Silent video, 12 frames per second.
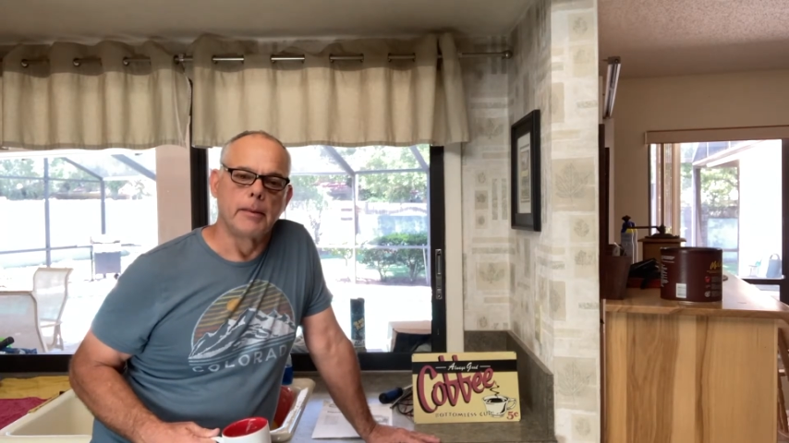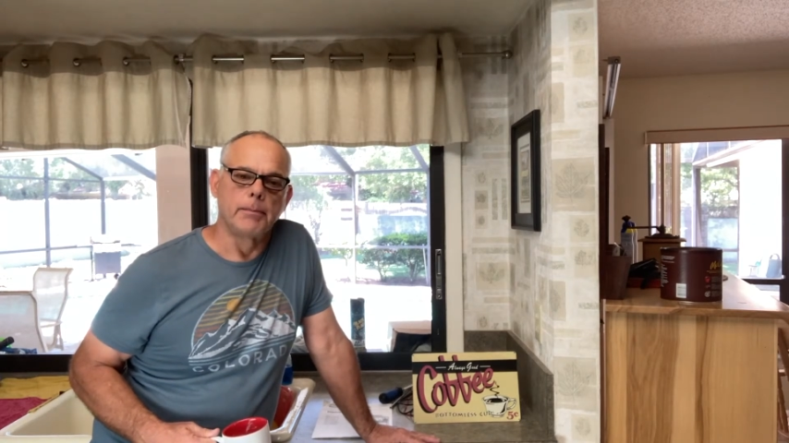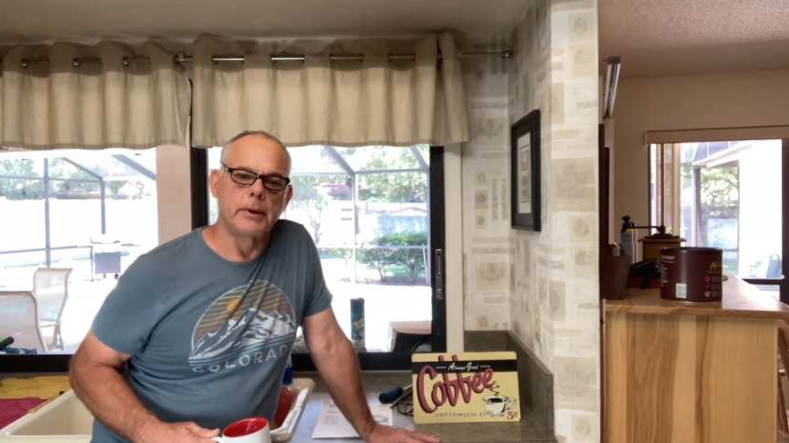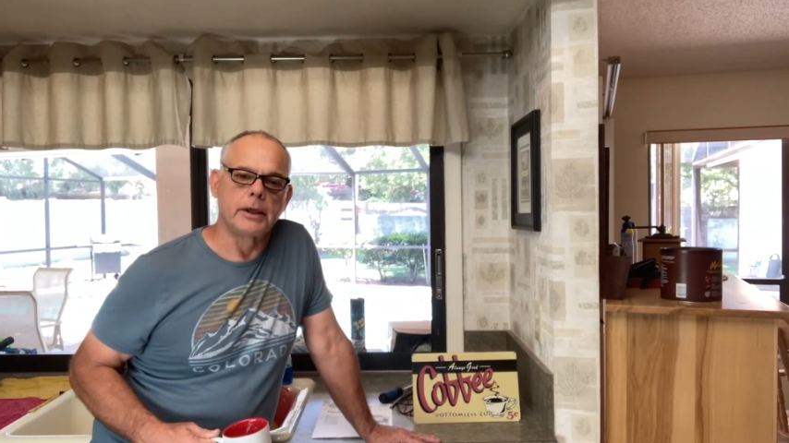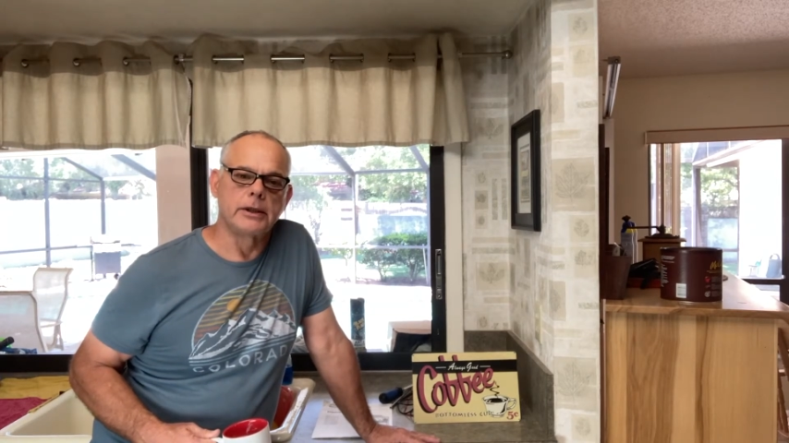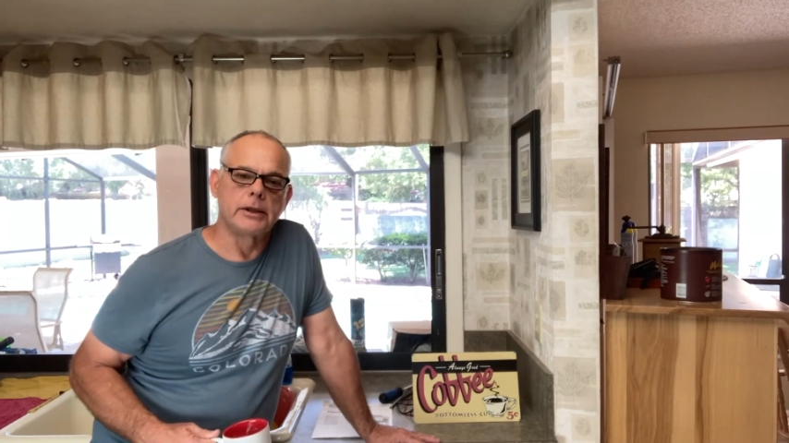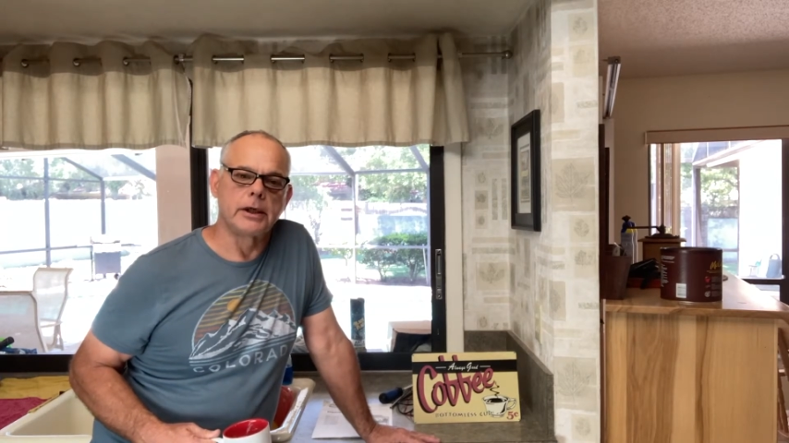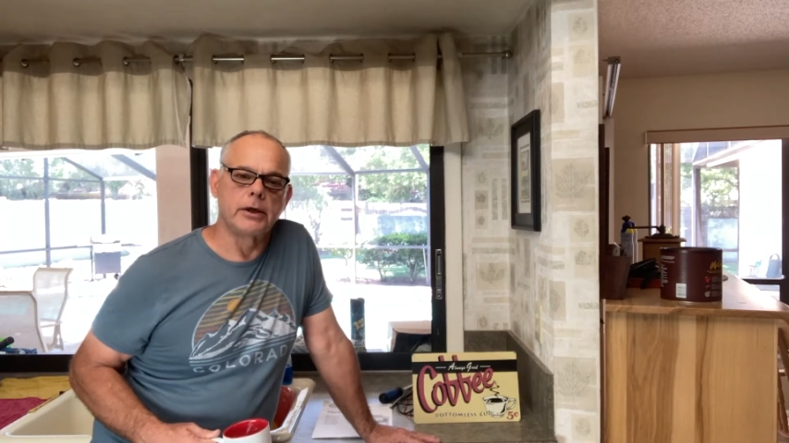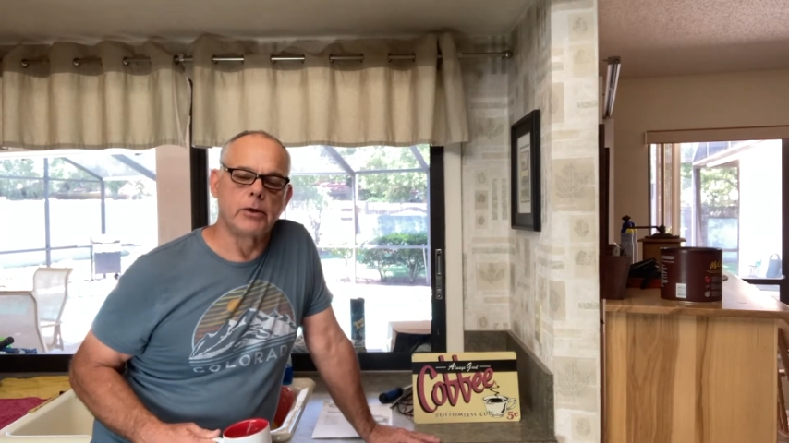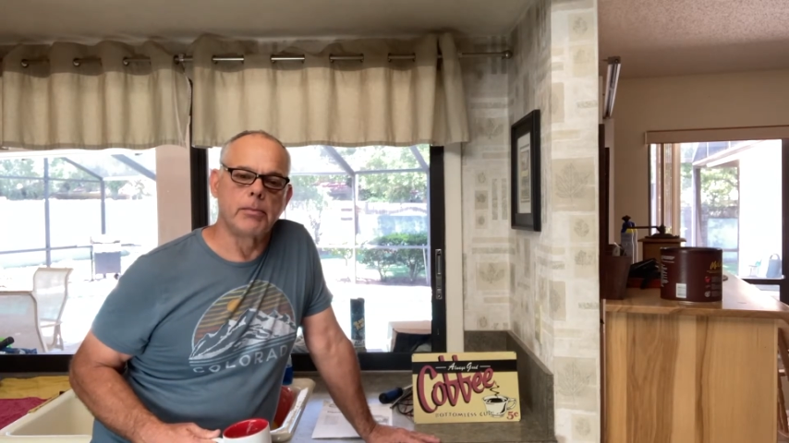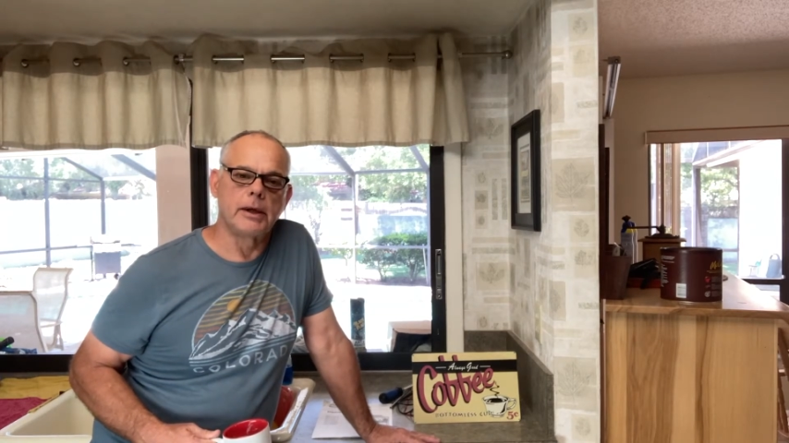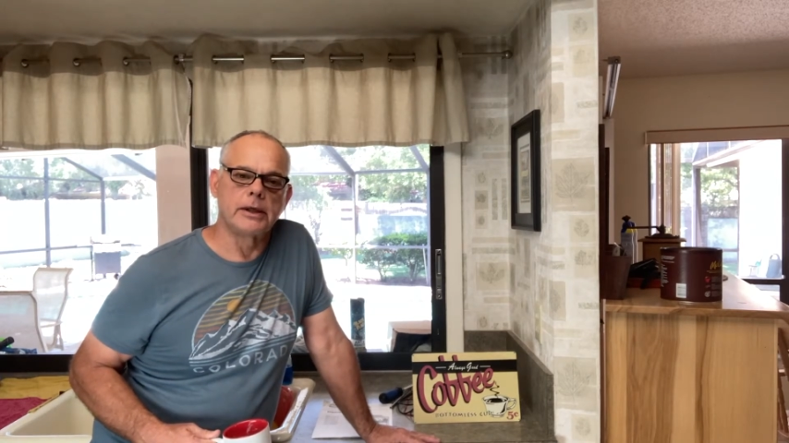but uh,
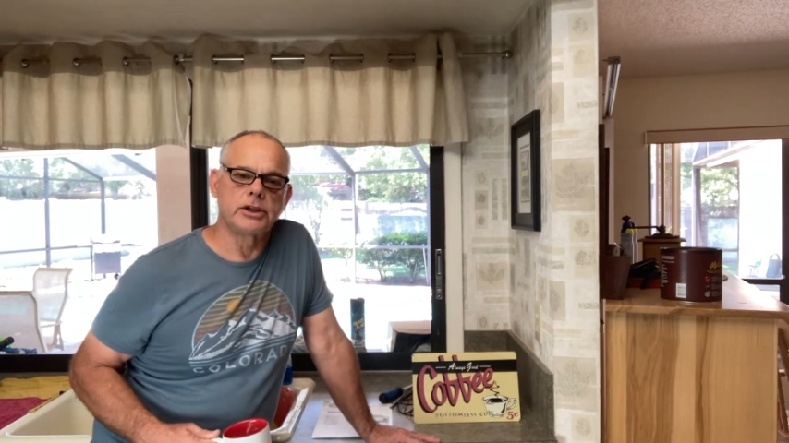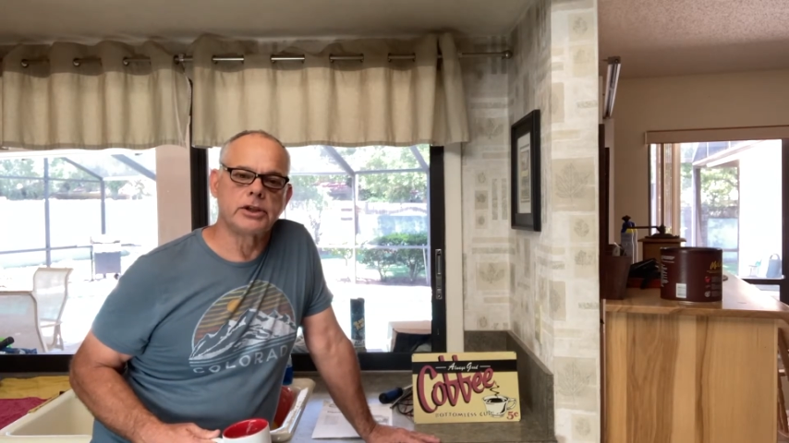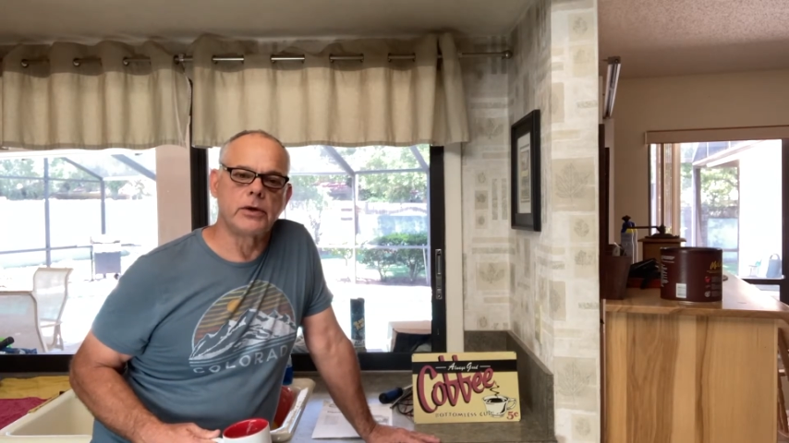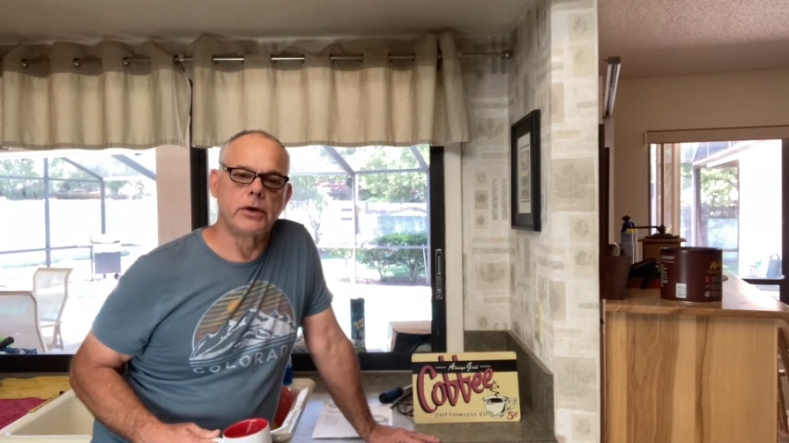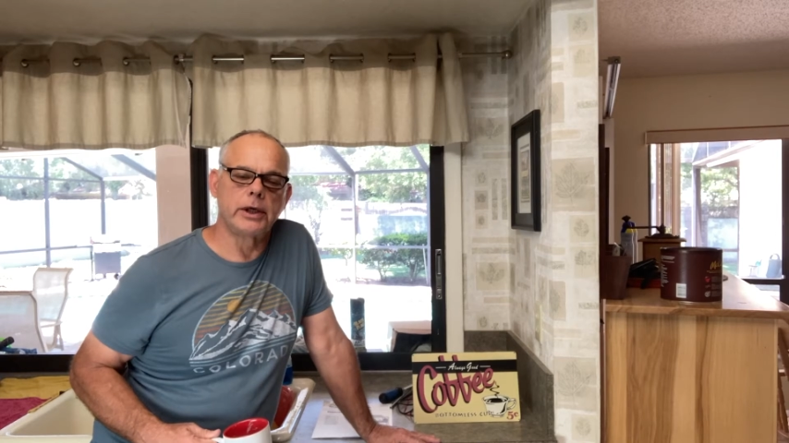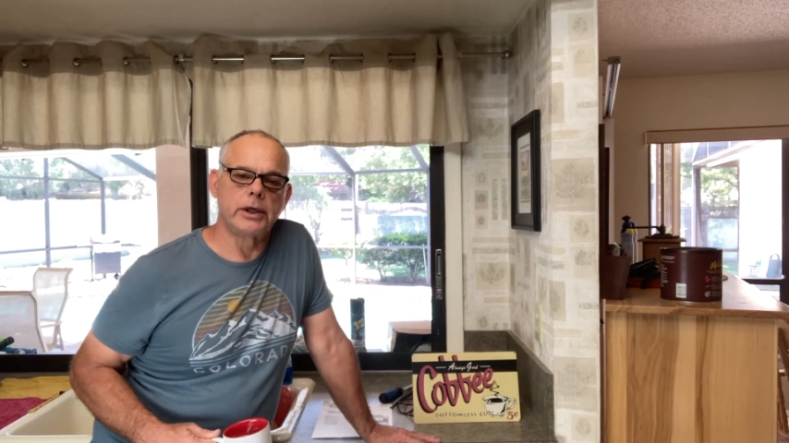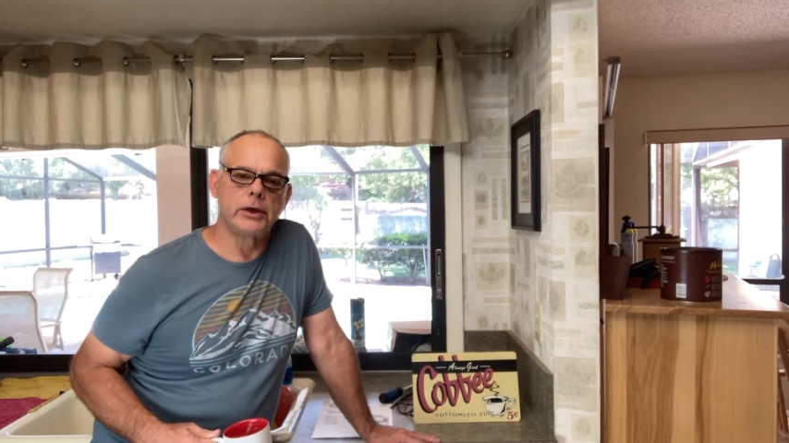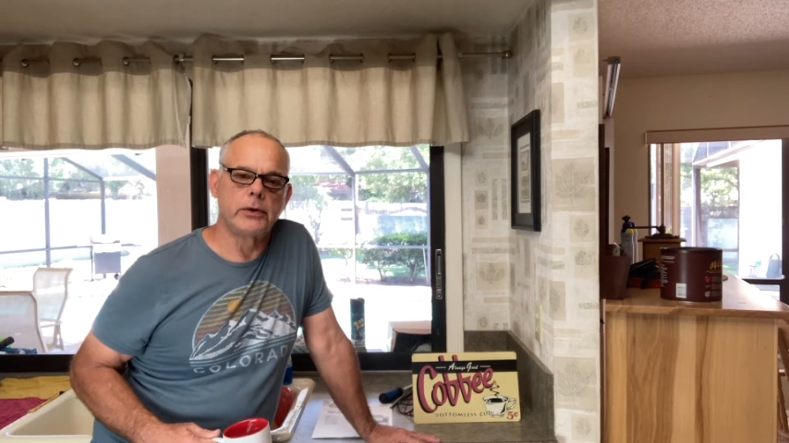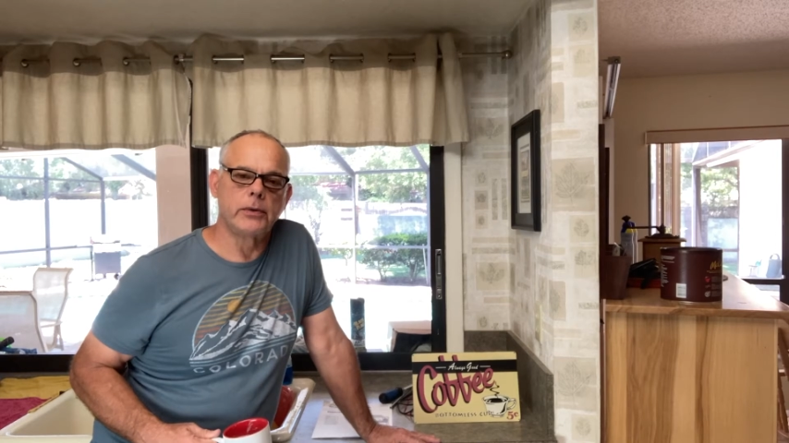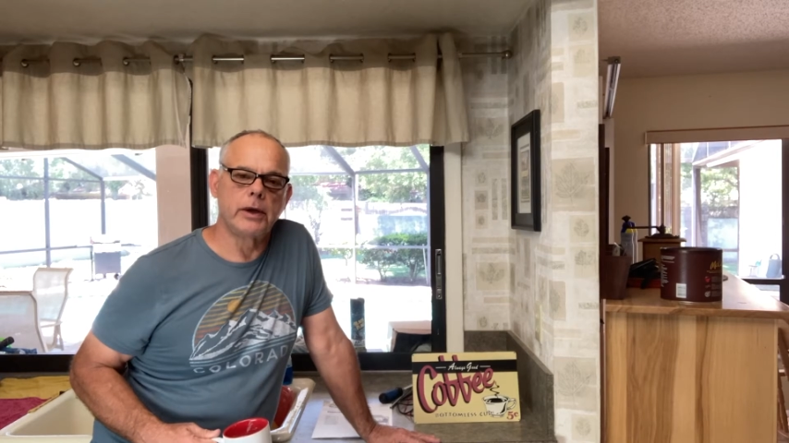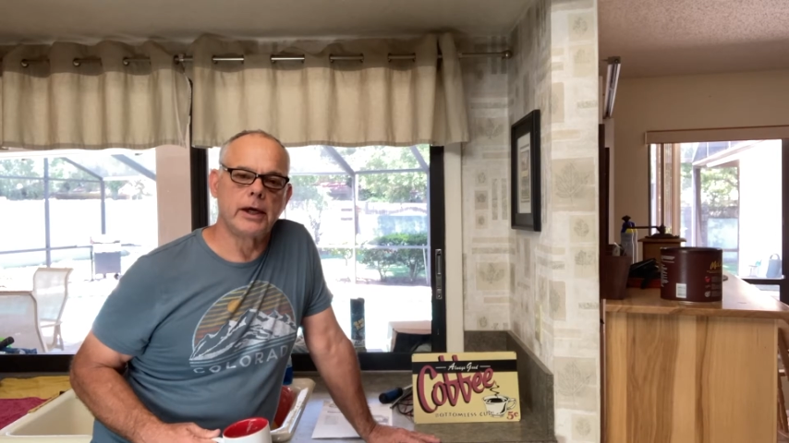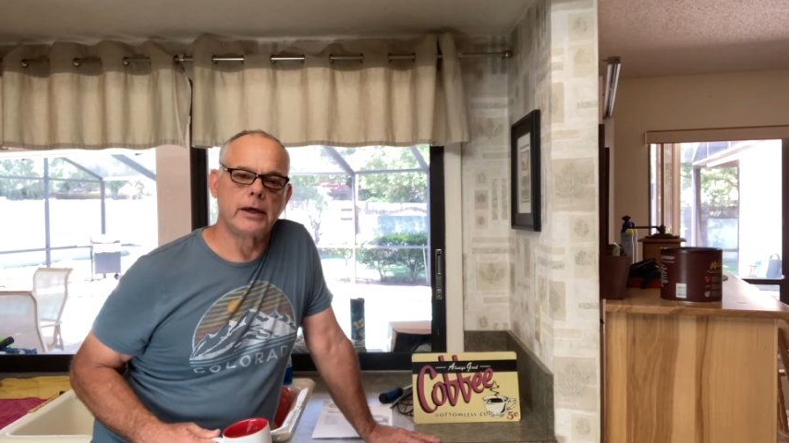nobody's showing
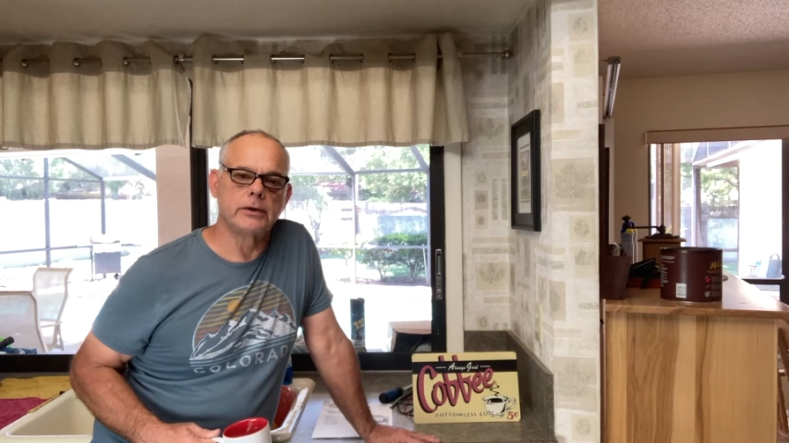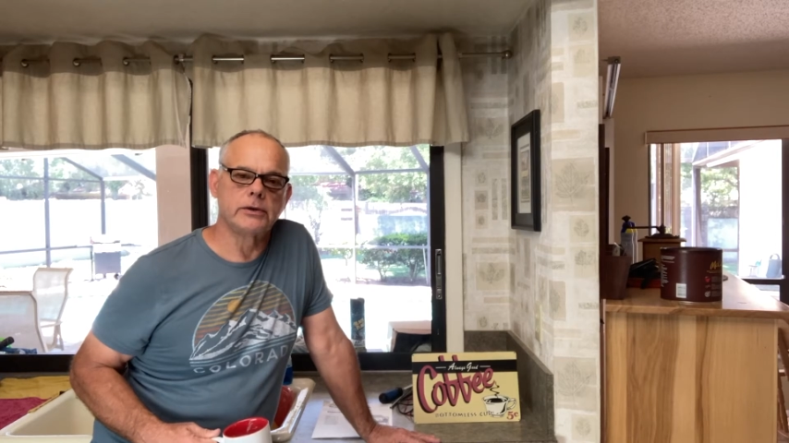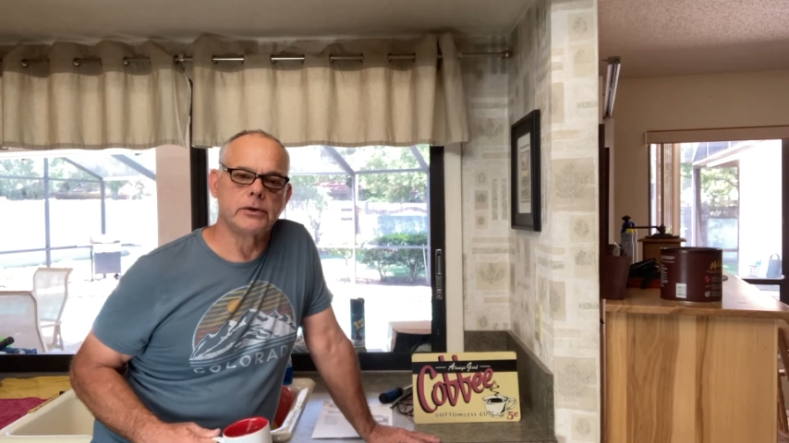you how